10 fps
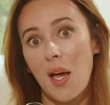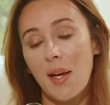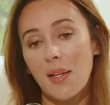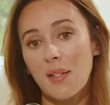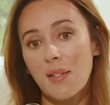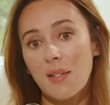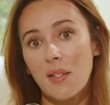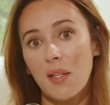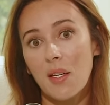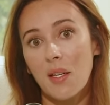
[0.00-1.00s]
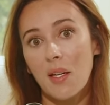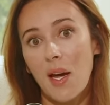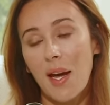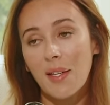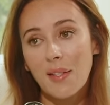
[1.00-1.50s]
And
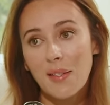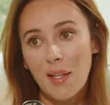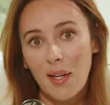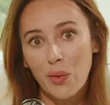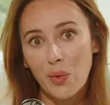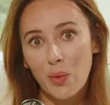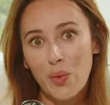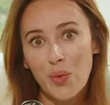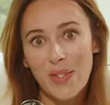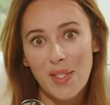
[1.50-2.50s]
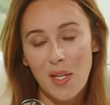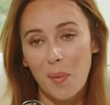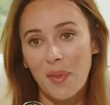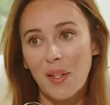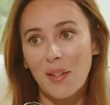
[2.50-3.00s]
I can tell you
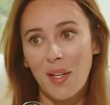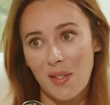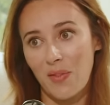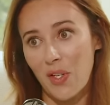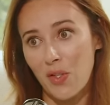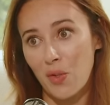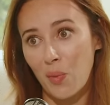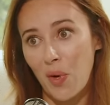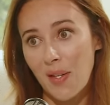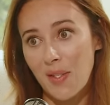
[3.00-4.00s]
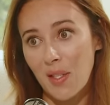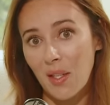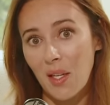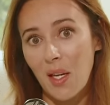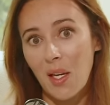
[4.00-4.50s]
something that is very
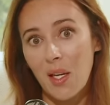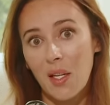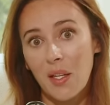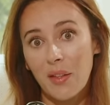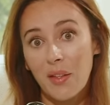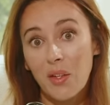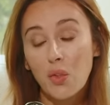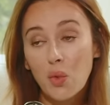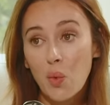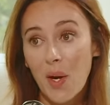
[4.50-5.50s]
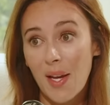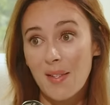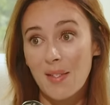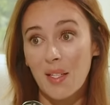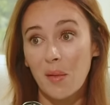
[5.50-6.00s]
surprising. The
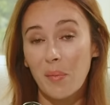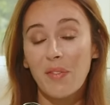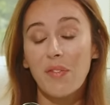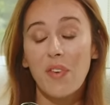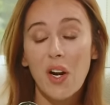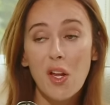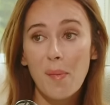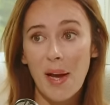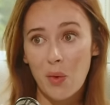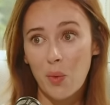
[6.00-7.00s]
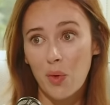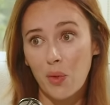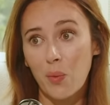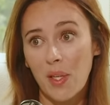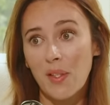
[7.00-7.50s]
US can be very
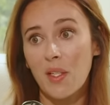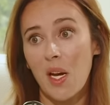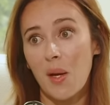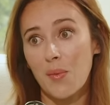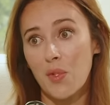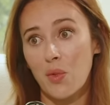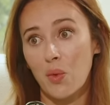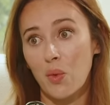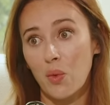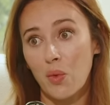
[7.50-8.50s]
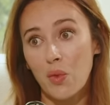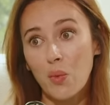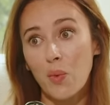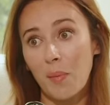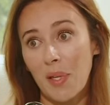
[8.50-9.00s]
backward when it comes to
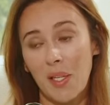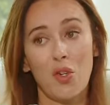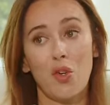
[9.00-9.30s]
women in